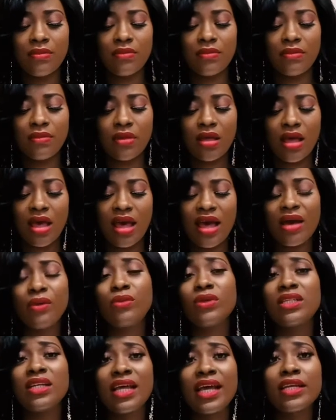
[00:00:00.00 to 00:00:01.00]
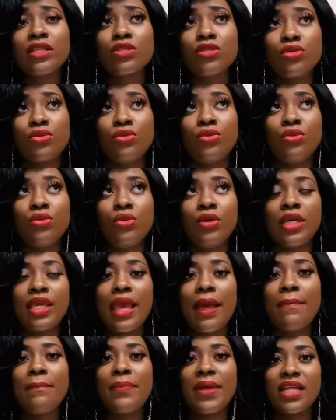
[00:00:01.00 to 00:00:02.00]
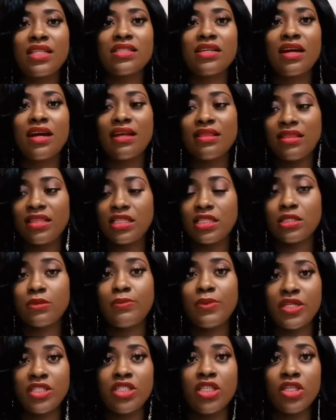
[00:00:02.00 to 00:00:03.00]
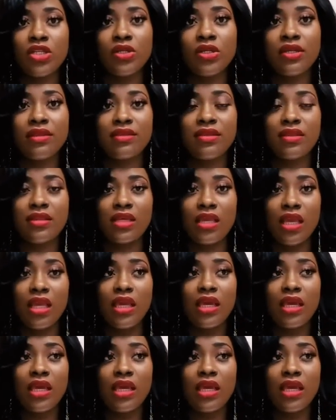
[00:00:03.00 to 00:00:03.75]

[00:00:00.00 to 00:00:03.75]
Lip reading: I would like to get better at this particular thing.